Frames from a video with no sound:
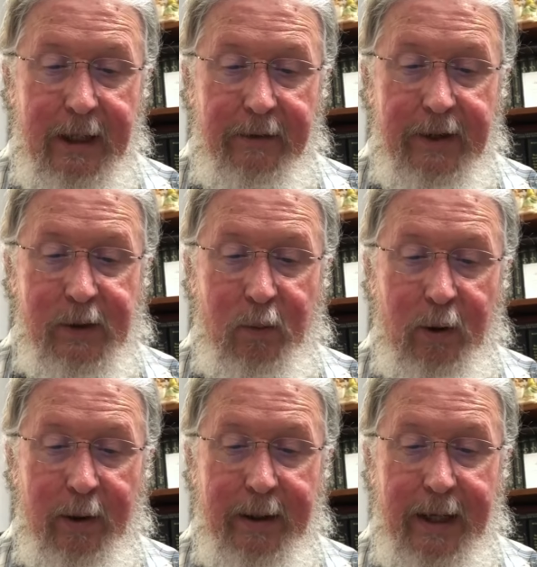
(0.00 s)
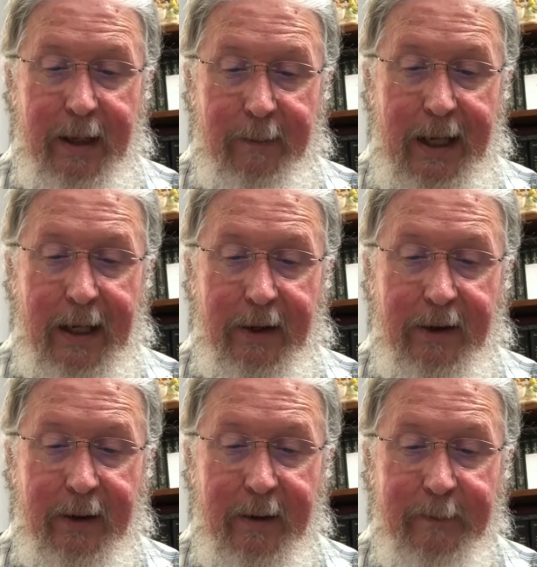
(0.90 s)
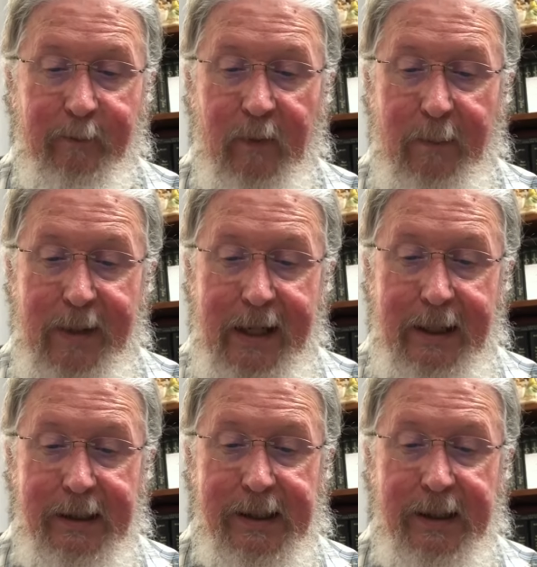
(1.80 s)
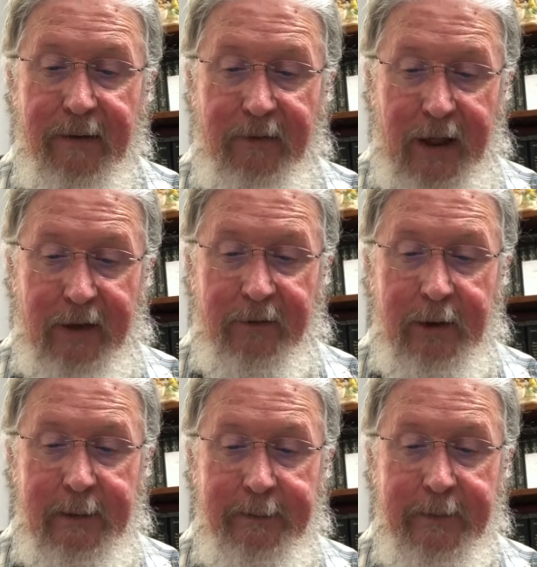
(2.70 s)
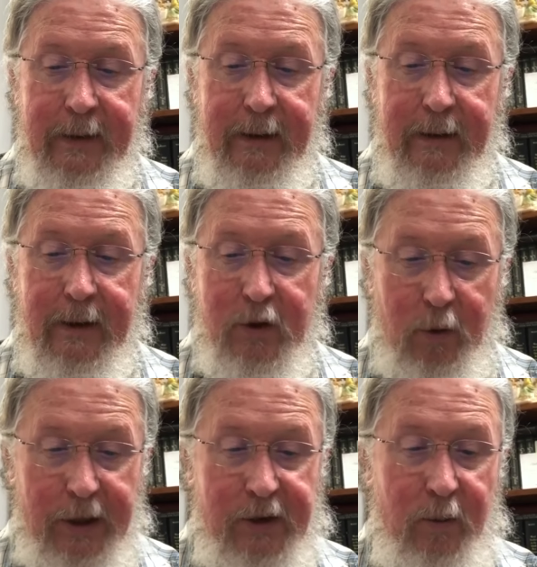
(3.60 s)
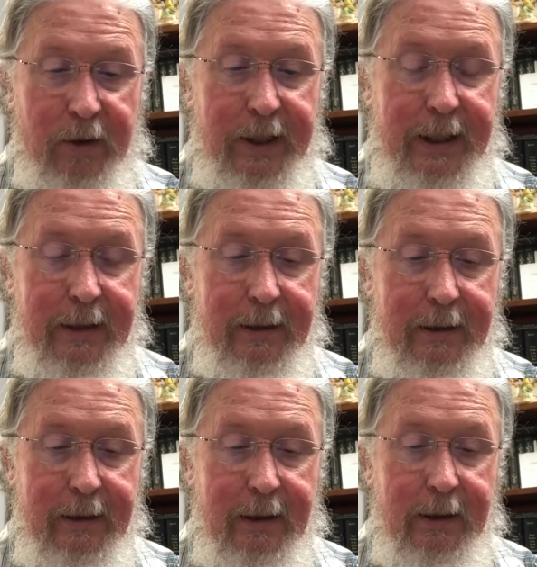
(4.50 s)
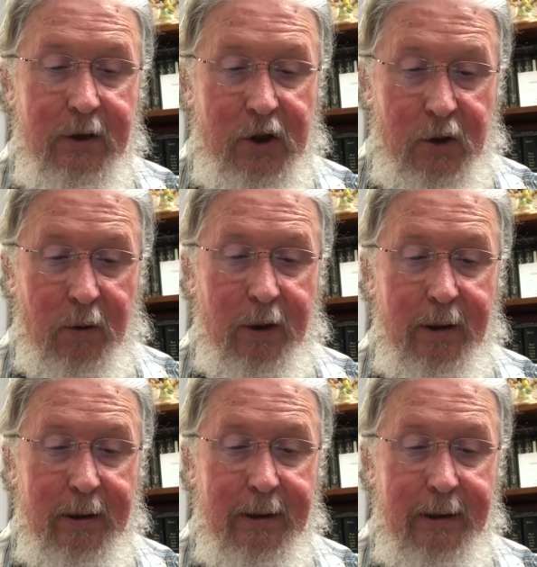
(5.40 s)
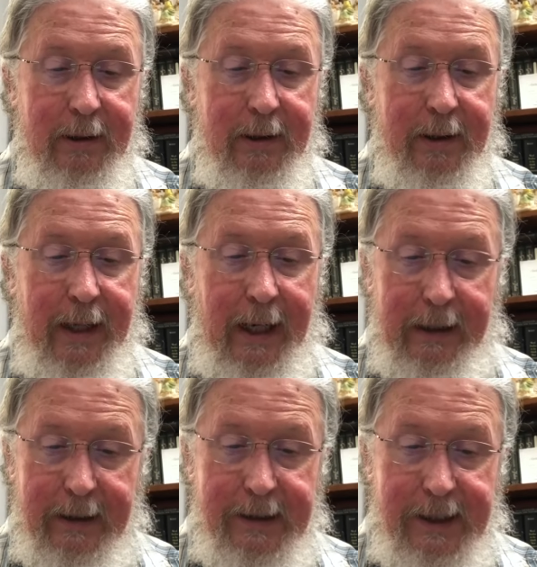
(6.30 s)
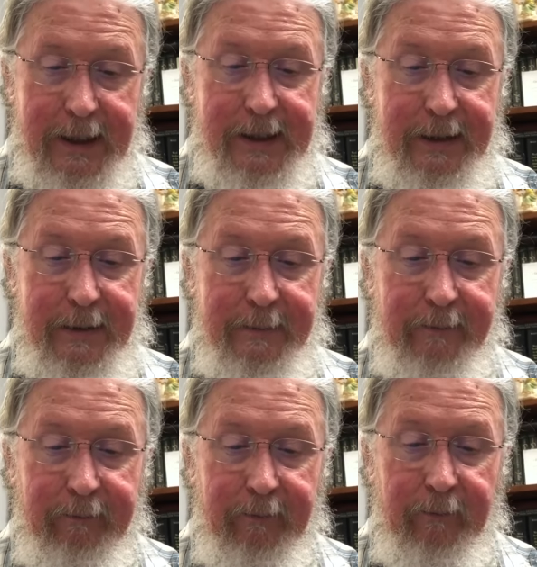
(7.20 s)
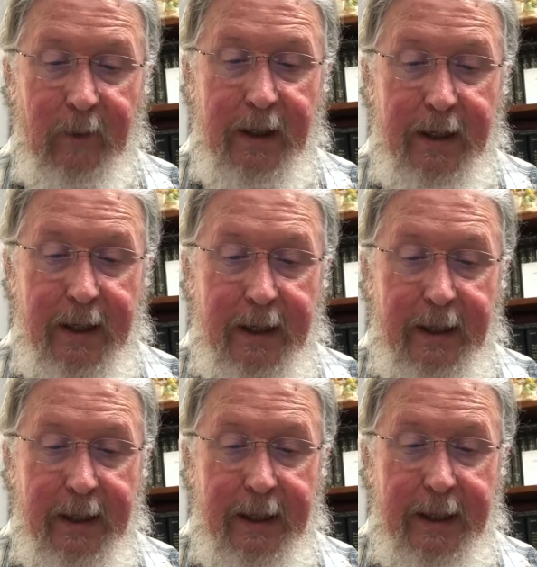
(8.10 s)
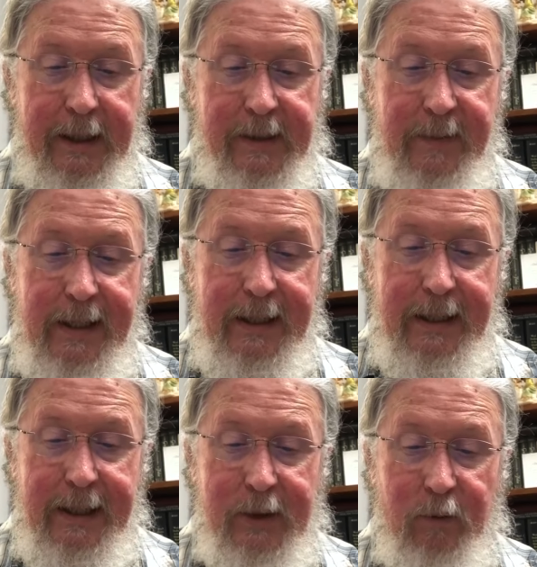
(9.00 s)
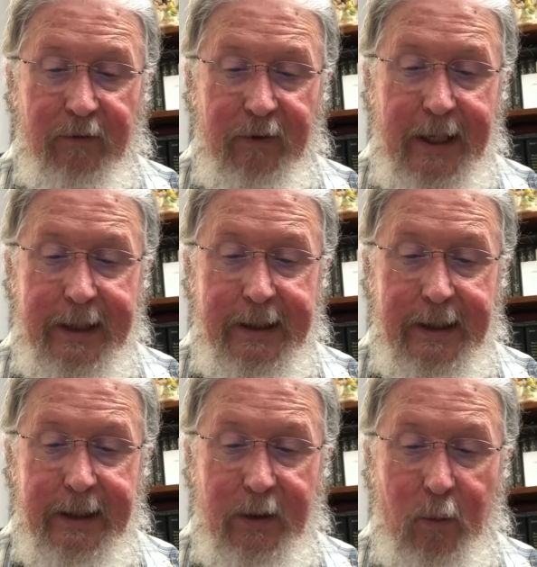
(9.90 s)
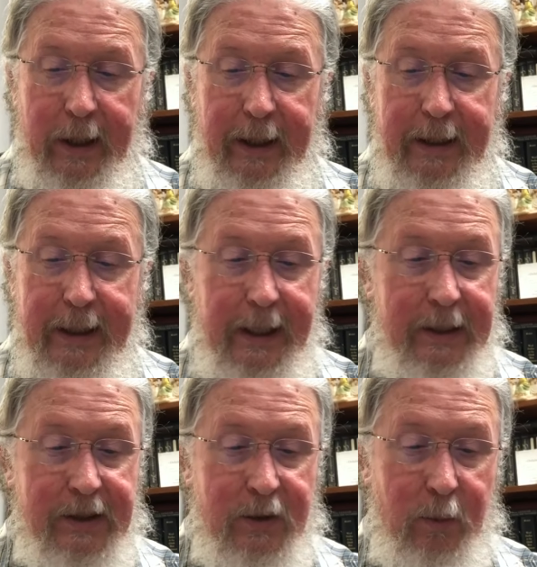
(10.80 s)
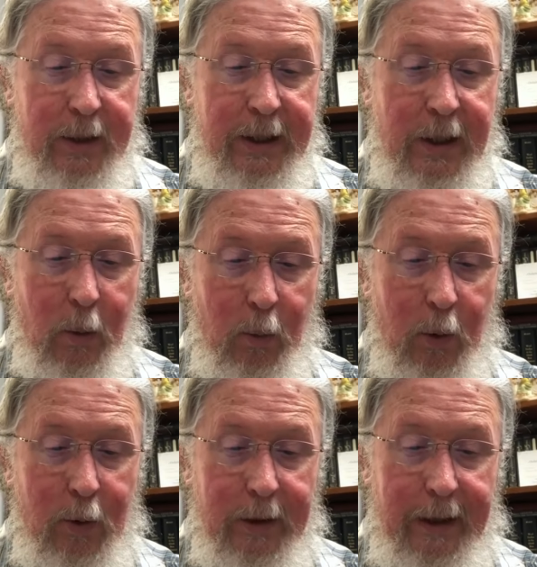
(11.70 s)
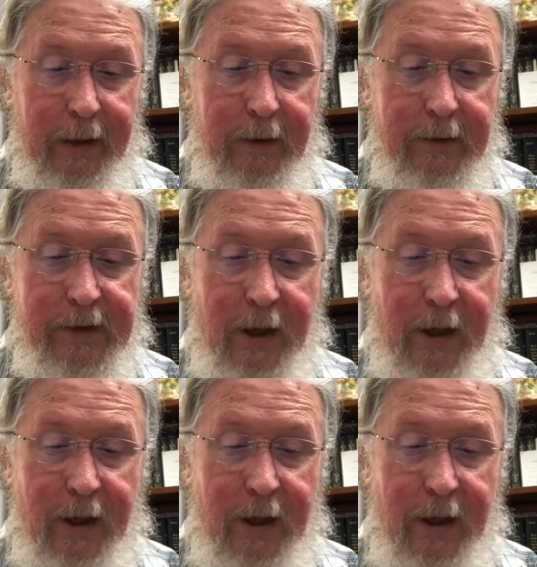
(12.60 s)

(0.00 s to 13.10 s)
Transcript: This word Emeth means faithful, trustworthy, sure, and consistent. Its meaning is reflected in the way its three root letters